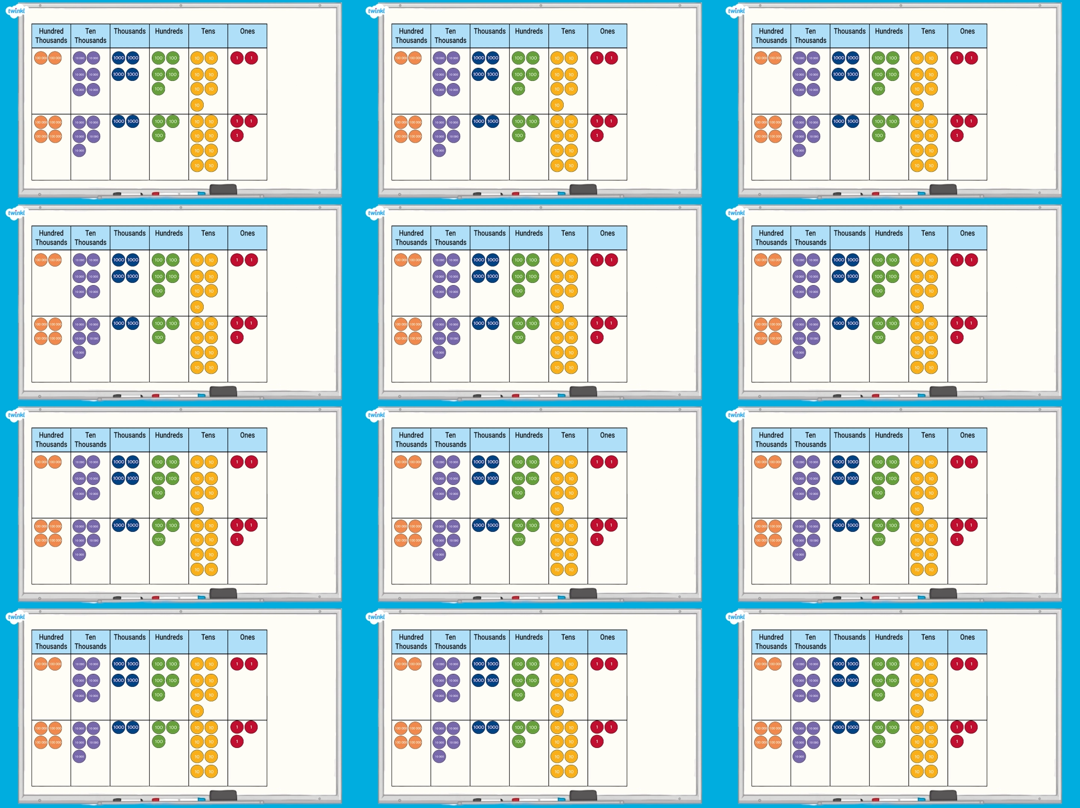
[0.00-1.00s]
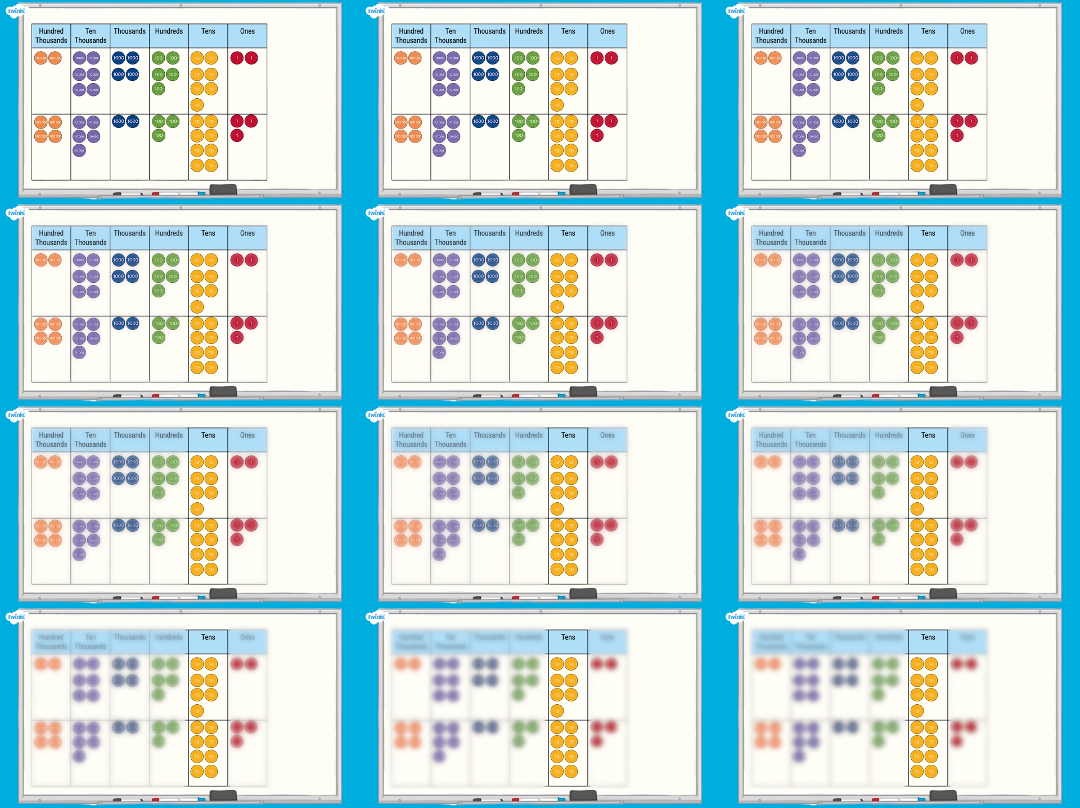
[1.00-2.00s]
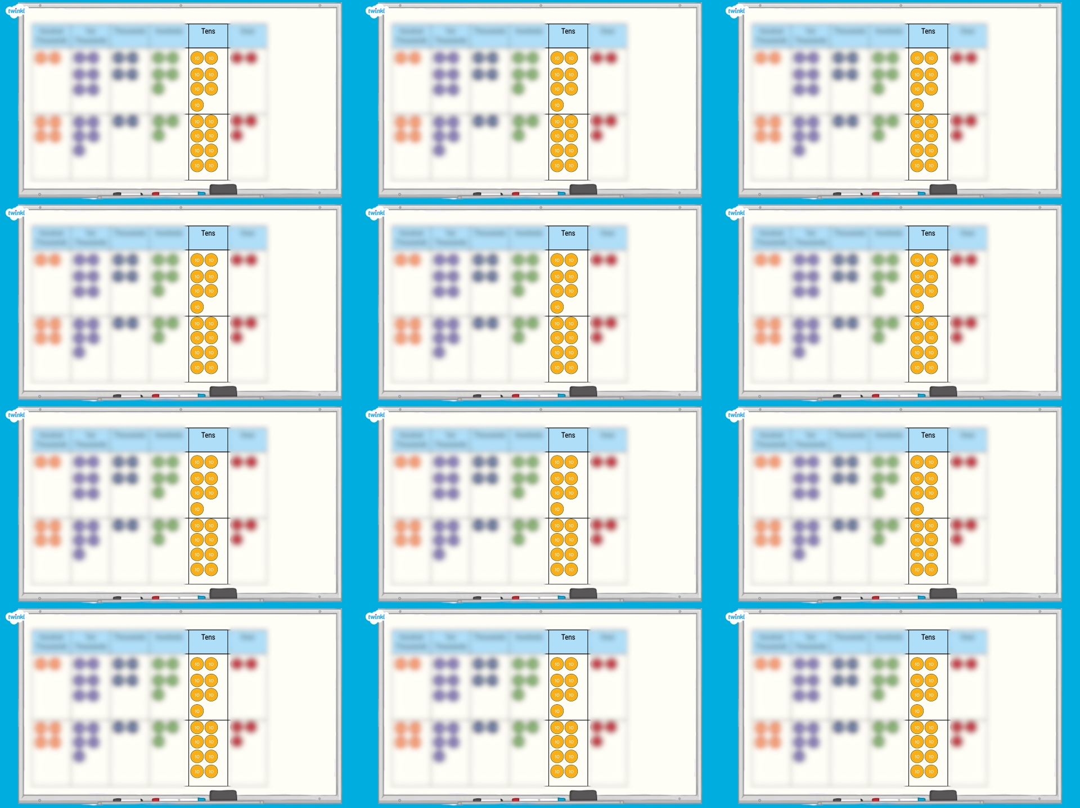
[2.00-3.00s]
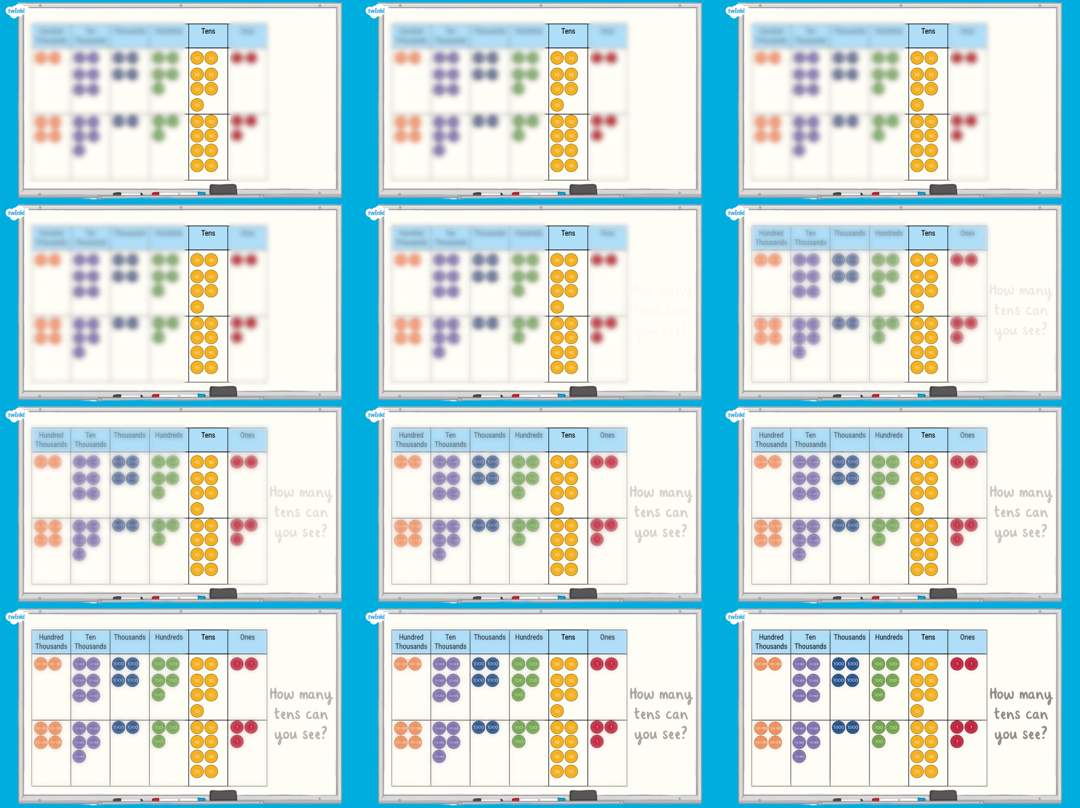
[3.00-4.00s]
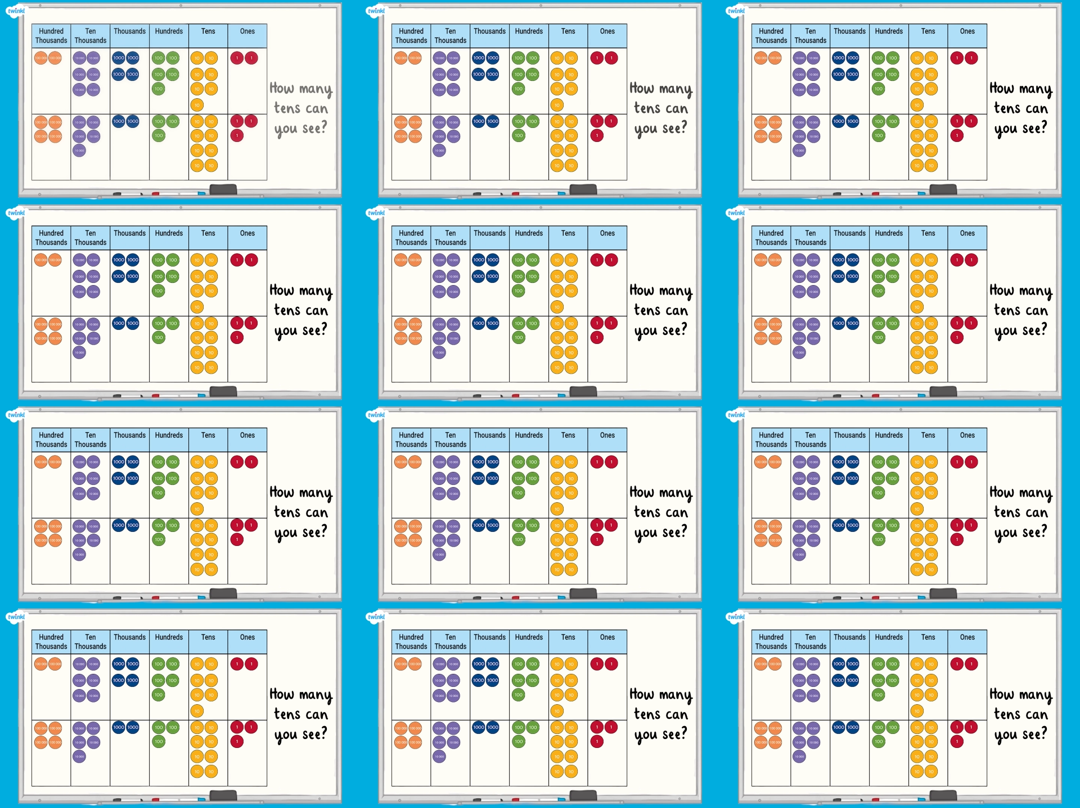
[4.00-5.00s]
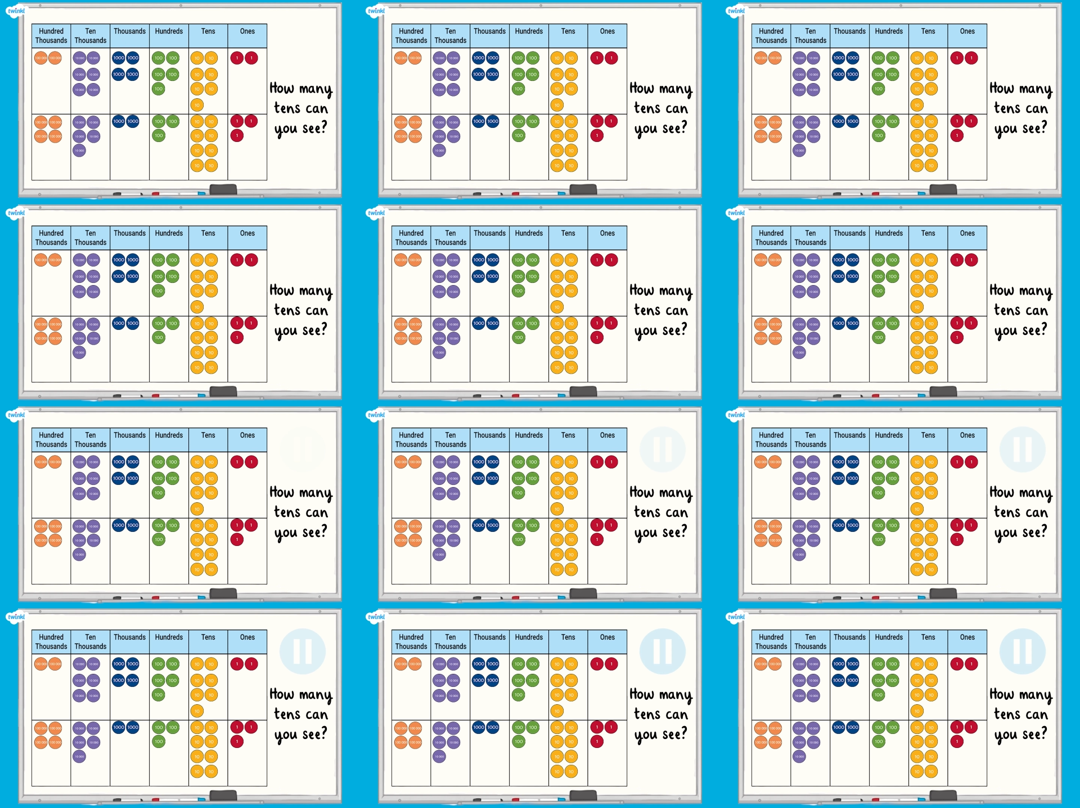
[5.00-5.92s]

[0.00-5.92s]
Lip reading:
No face is visible, so there are no lips to read.